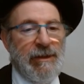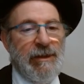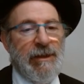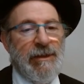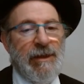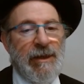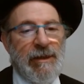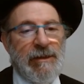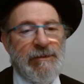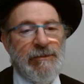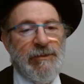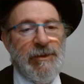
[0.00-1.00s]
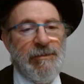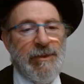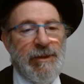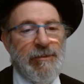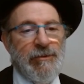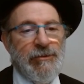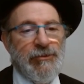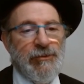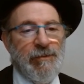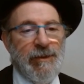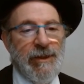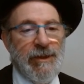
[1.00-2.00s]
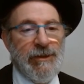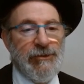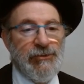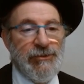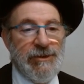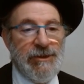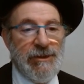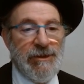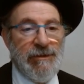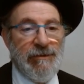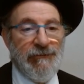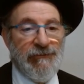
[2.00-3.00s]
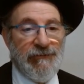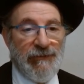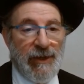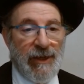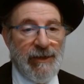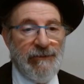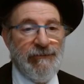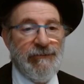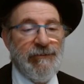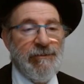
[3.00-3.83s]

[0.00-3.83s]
and now we'll be able to play to d5,